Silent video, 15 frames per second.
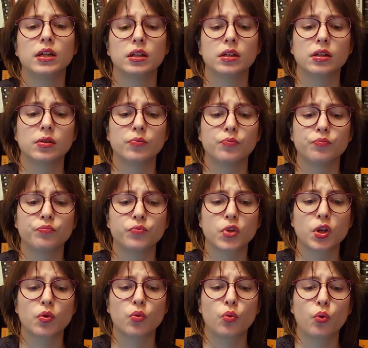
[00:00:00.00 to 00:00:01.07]
um,
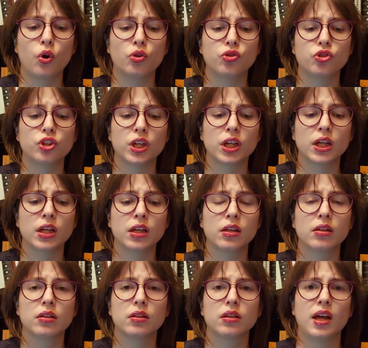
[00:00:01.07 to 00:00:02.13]
watching
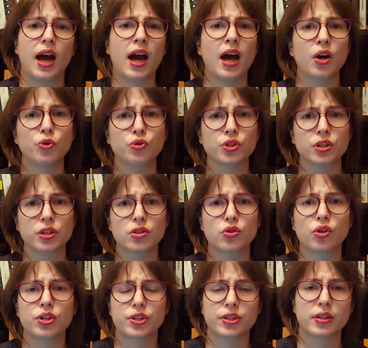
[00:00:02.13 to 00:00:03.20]
the houses
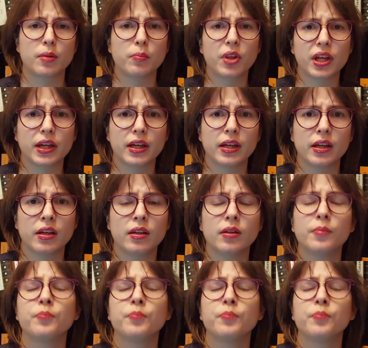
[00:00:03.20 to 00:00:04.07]
or something.